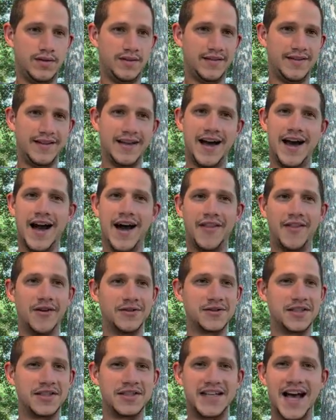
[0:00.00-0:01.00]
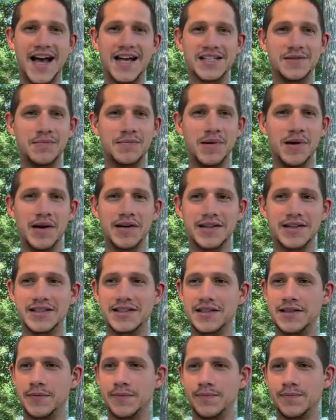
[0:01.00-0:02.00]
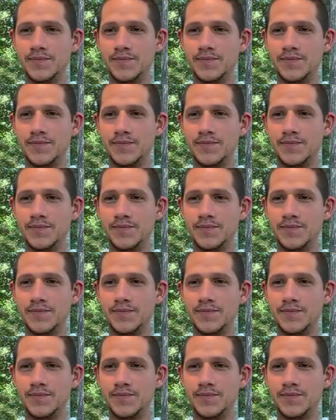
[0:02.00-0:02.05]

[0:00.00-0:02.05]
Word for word: yeah, those assassin bugs.